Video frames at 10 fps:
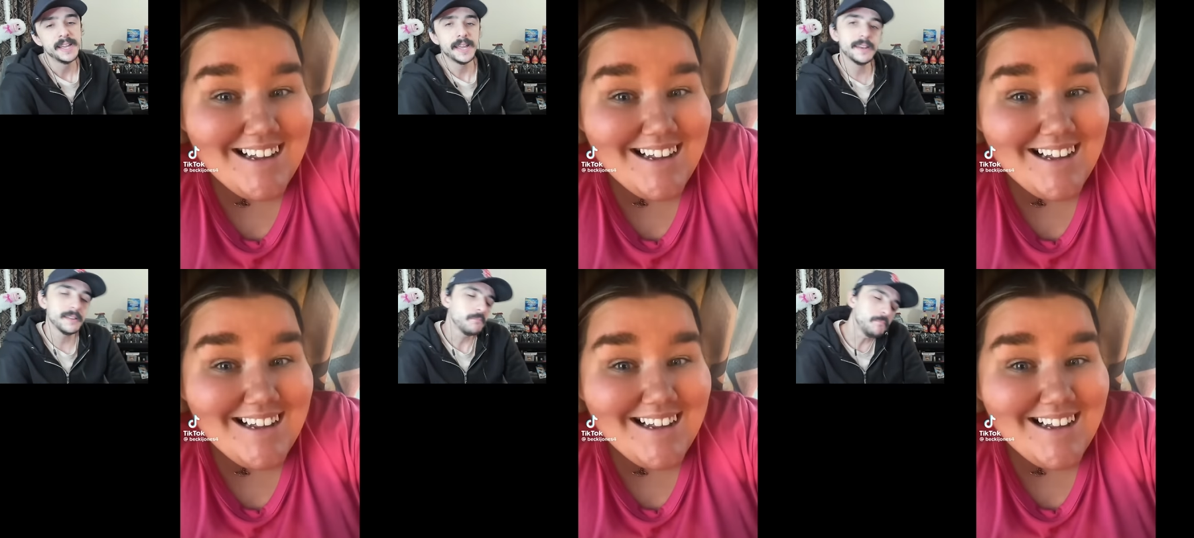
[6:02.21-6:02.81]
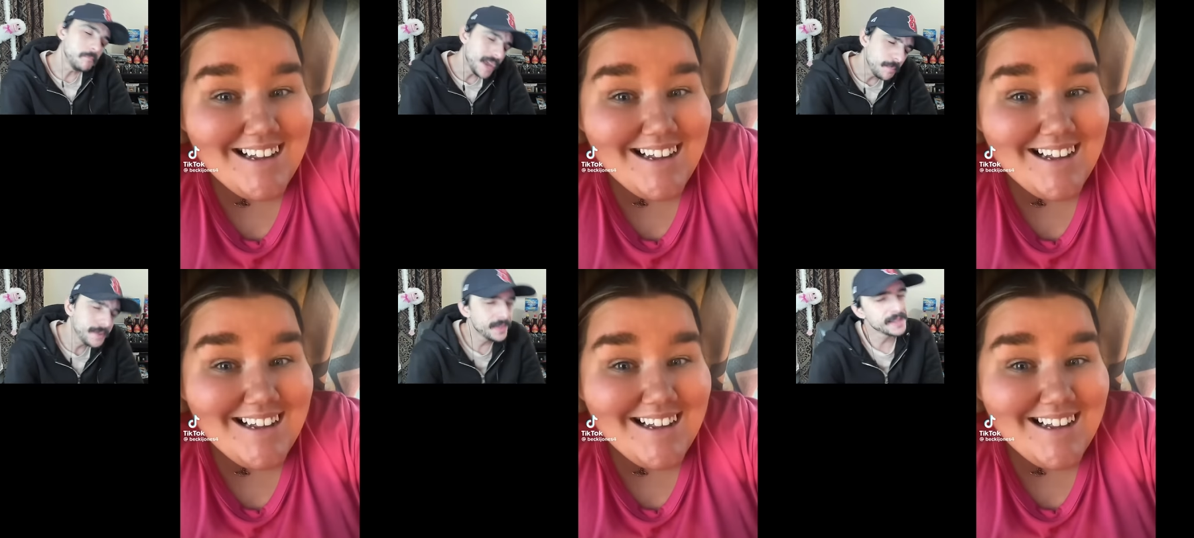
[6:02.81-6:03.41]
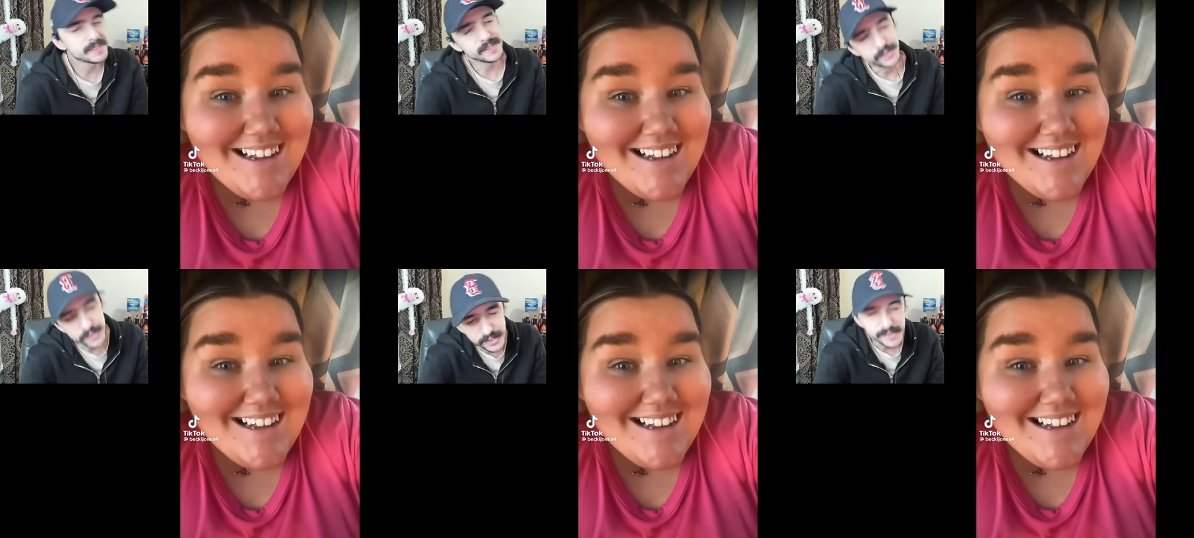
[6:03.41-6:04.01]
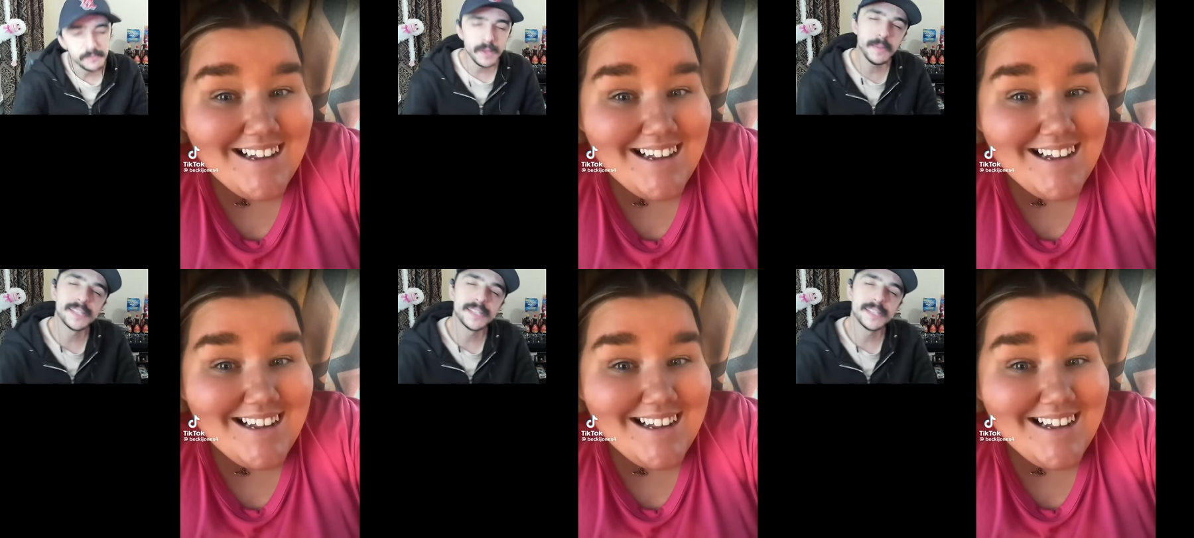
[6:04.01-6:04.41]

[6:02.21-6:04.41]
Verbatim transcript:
Speaker 1: And maybe that's good. Maybe it's